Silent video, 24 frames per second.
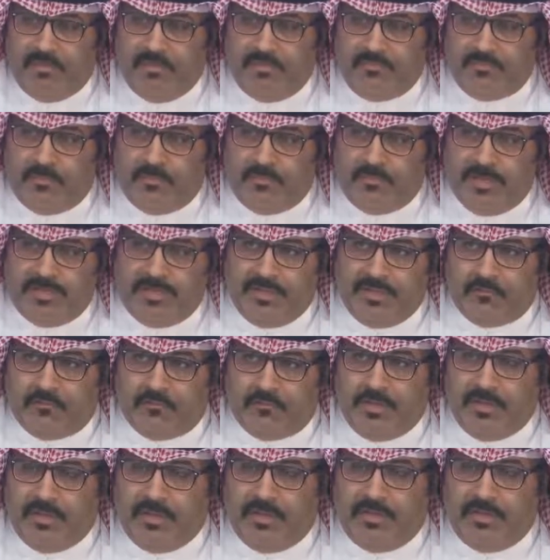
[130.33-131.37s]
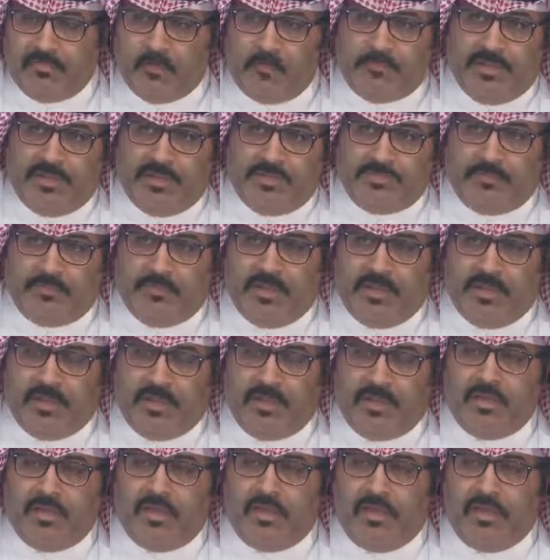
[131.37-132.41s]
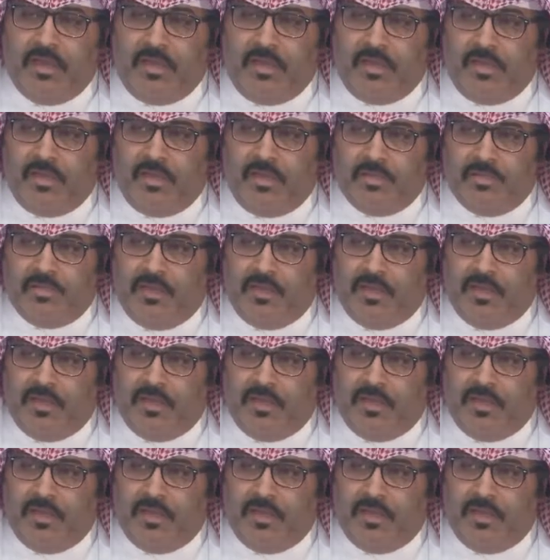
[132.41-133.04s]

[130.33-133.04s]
new semester, as you know,